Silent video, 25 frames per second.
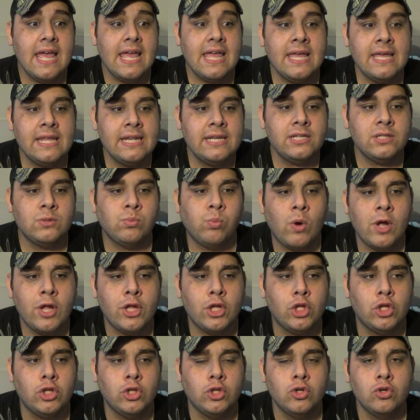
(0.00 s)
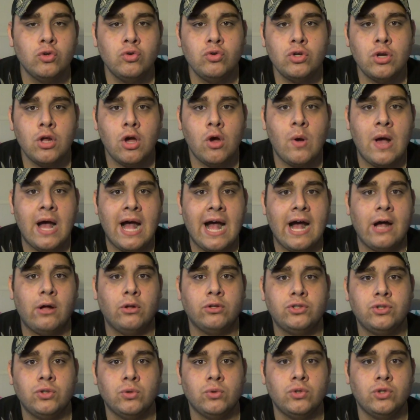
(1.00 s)
It is what you know how
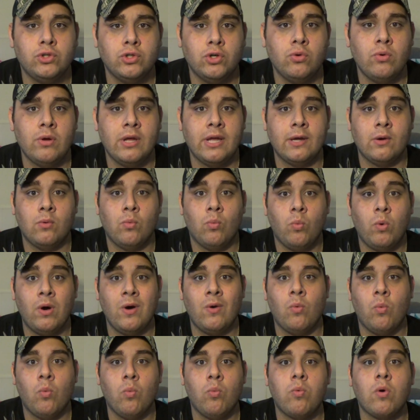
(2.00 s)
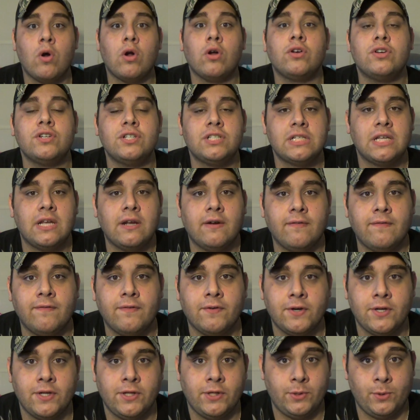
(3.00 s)
to do and what works
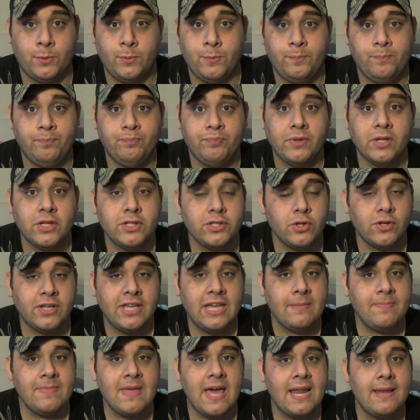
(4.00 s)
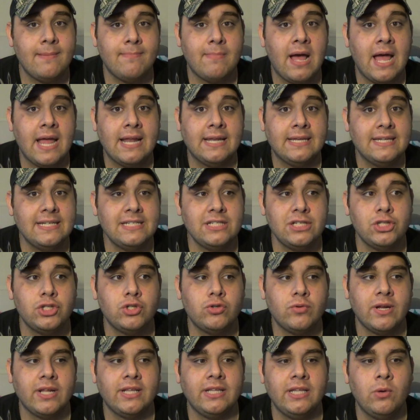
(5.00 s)
for you. So keep that in mind. This is
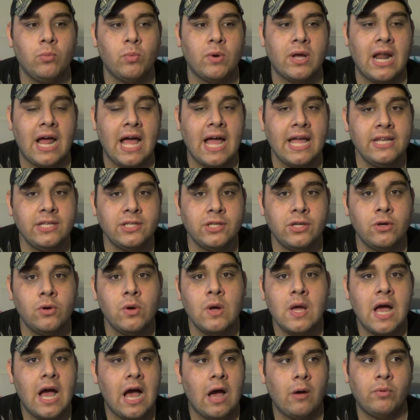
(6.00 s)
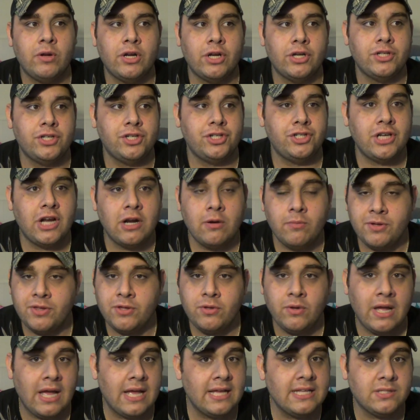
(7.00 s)
strictly what I do. I want to share with
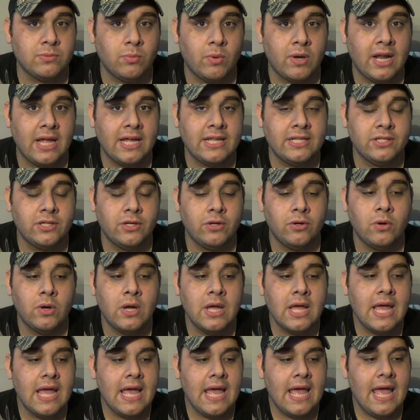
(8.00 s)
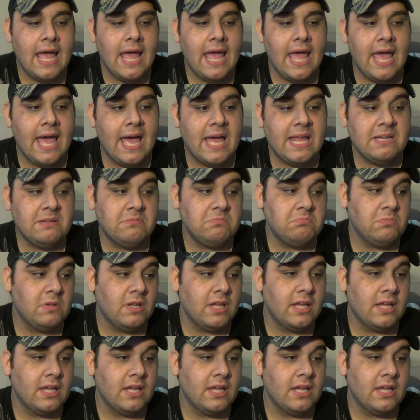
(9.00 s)
you guys what I do. And